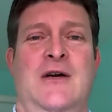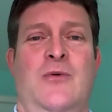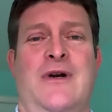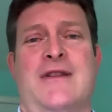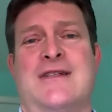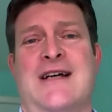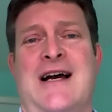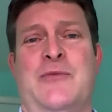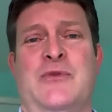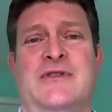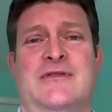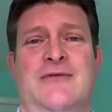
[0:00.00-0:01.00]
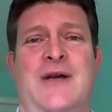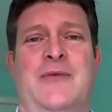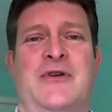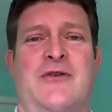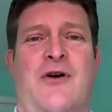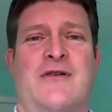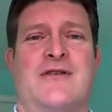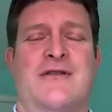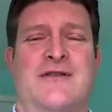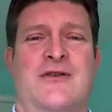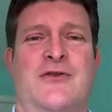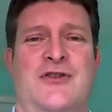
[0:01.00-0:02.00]
what at the time was Raymond Carson
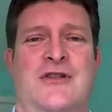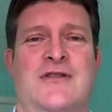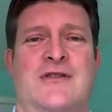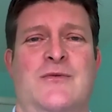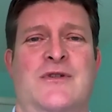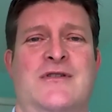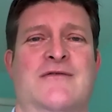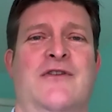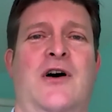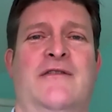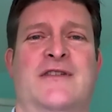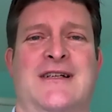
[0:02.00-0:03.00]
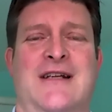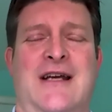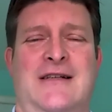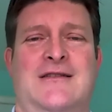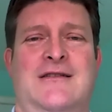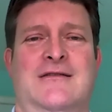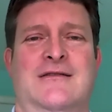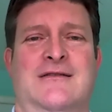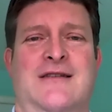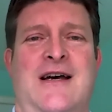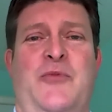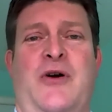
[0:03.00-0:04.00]
Associates, which evolved to Connexa and
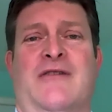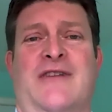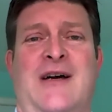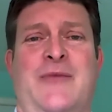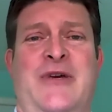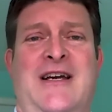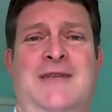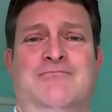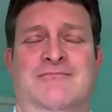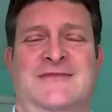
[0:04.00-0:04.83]
is now part of IBM.